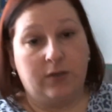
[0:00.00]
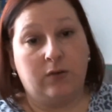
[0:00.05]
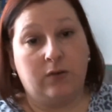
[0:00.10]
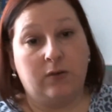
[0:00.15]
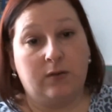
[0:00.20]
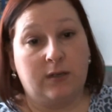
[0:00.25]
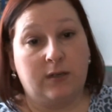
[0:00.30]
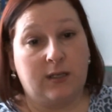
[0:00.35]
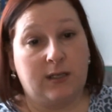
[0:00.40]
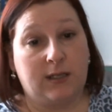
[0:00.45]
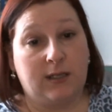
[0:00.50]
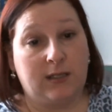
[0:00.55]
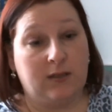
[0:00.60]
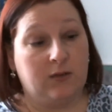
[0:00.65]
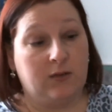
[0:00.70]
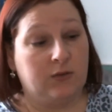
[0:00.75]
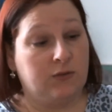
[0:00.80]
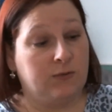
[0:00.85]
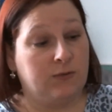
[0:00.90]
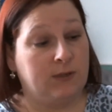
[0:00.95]
on and it
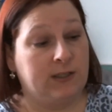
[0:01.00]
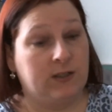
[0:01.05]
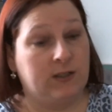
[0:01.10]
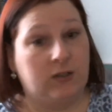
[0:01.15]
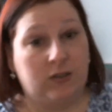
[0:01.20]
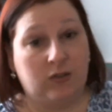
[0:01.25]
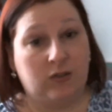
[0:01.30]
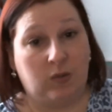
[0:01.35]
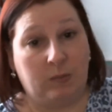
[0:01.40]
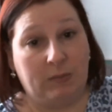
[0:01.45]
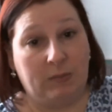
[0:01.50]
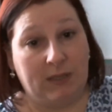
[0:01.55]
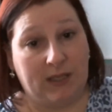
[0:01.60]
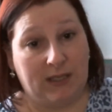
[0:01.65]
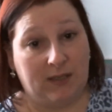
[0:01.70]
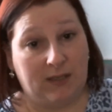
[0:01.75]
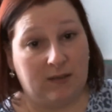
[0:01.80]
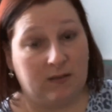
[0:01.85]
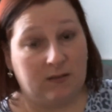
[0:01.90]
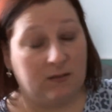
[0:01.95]
looks really nice on
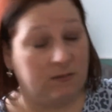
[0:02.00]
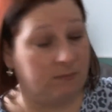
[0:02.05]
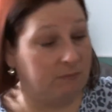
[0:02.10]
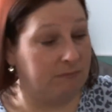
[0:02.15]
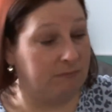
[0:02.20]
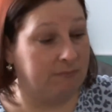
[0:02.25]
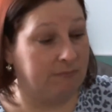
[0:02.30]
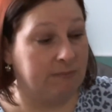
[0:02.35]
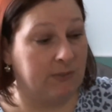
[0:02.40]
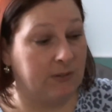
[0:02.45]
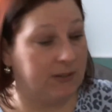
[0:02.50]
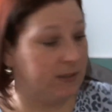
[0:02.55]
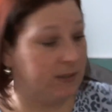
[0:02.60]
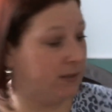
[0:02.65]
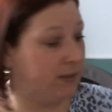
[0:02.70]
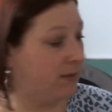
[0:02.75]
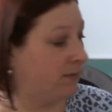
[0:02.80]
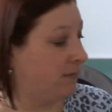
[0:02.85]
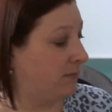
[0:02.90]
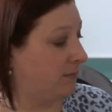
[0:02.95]
me, so I might
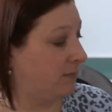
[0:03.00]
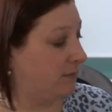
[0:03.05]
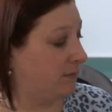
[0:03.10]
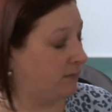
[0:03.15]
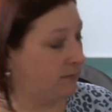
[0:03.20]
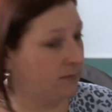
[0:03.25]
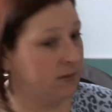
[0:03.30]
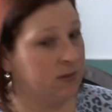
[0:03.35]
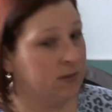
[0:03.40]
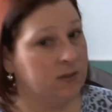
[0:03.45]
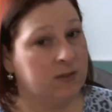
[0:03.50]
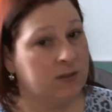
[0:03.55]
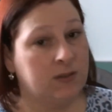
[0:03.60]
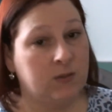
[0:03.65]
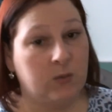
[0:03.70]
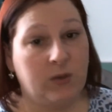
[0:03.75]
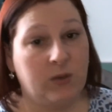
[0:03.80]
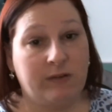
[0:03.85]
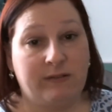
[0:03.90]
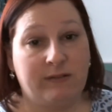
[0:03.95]

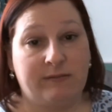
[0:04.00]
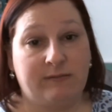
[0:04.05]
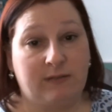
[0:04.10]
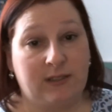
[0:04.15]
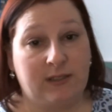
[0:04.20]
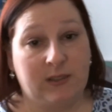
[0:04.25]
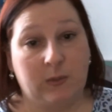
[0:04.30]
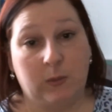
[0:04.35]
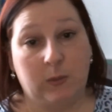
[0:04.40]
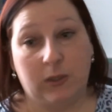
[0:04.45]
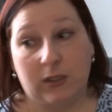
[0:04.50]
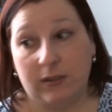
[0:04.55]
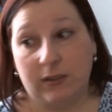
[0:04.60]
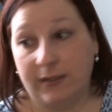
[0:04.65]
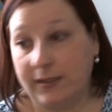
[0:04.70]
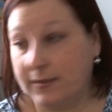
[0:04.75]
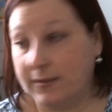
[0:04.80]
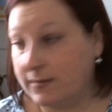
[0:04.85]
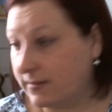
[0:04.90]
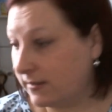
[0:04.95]
wear it for a little while and
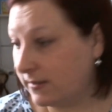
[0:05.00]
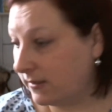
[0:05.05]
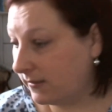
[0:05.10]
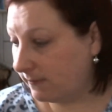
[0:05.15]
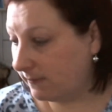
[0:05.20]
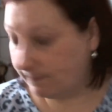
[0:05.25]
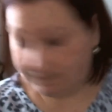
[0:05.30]
then sell it.